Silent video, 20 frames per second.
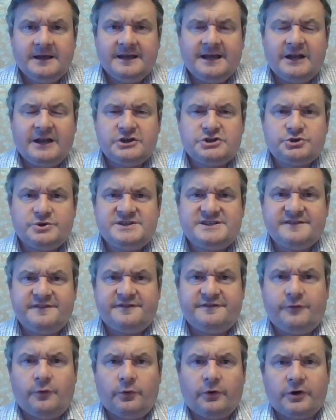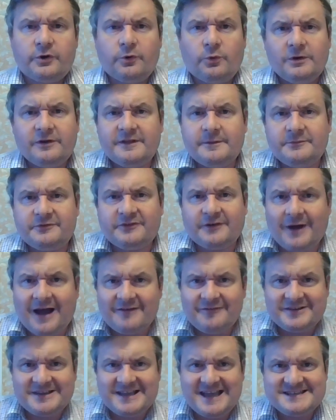Again, choice of four on all of them, so
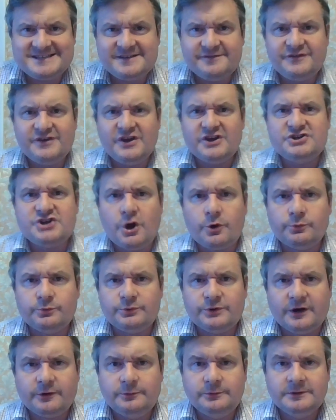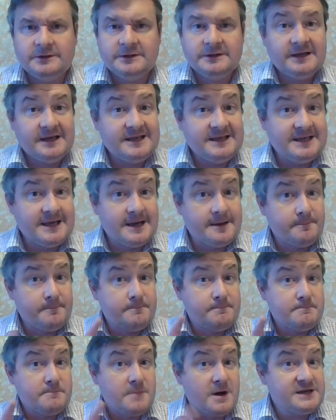have a guess if you don't know. You
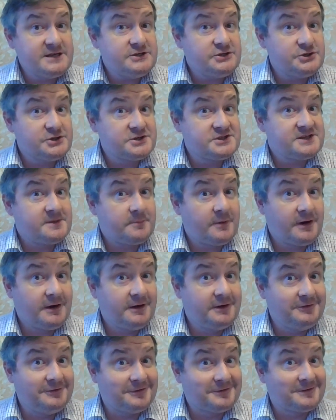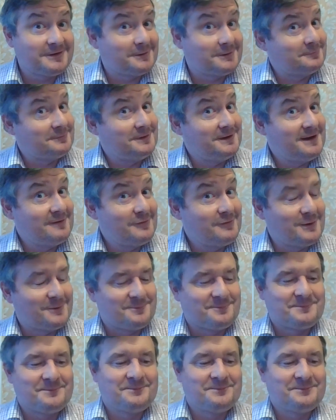might just surprise yourself, you never know.